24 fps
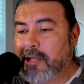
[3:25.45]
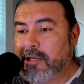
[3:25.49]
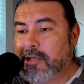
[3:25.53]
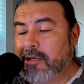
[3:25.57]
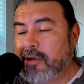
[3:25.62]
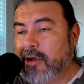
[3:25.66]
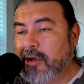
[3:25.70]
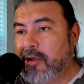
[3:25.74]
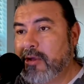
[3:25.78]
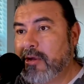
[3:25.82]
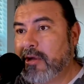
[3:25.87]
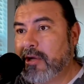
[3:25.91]
You
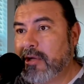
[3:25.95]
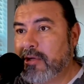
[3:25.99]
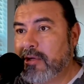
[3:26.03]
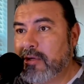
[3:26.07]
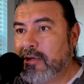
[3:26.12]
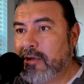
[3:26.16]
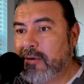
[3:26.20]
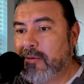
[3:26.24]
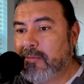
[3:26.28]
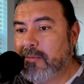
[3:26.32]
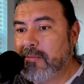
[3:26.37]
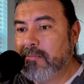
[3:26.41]
know you can
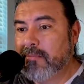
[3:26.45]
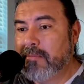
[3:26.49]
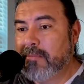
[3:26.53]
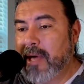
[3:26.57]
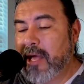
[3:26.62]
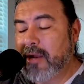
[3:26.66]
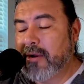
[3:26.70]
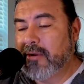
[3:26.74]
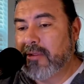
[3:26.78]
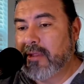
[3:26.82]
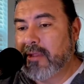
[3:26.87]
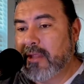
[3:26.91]
do
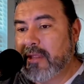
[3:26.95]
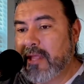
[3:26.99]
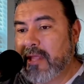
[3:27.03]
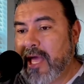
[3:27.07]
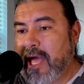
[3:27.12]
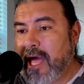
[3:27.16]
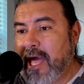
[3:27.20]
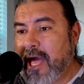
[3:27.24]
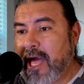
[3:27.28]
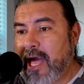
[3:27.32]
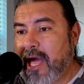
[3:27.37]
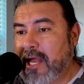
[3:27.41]
better than
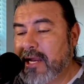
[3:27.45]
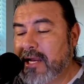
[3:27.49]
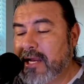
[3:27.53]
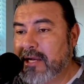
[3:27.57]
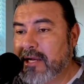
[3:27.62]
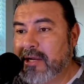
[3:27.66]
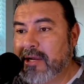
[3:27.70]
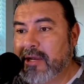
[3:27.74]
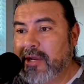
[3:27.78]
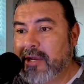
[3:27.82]
that. And,